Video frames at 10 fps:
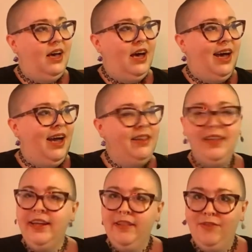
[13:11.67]

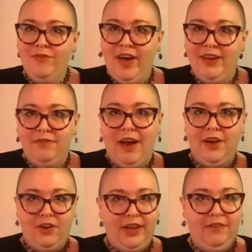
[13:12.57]
think it's fun if I
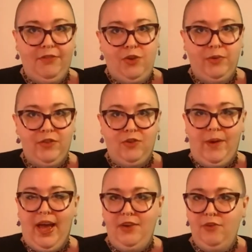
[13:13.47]
don't give the twist
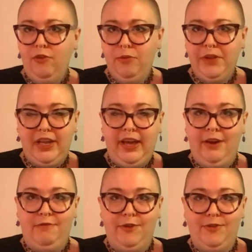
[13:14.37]
away. I don't normally
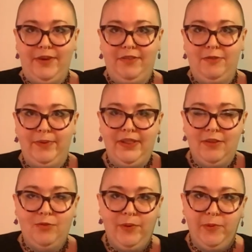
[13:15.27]
care for twists, but
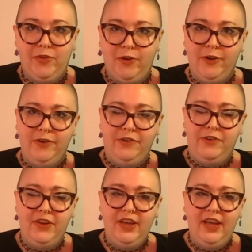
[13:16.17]
this one was
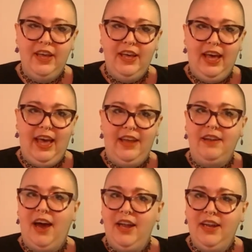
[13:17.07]
earned and
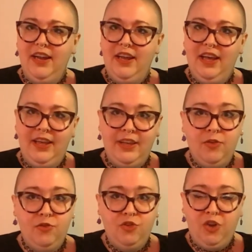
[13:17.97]
not a
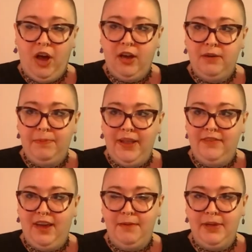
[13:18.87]
huge shock by the
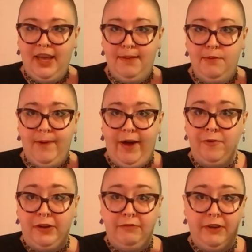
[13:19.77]
time it came
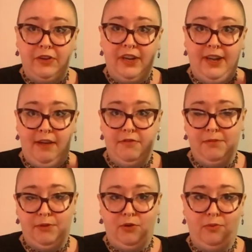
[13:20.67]
around. It felt
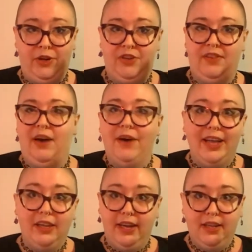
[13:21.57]
inevitable, which is how I
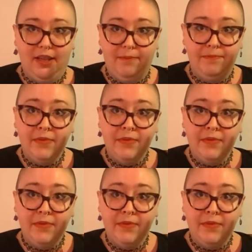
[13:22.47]
like them.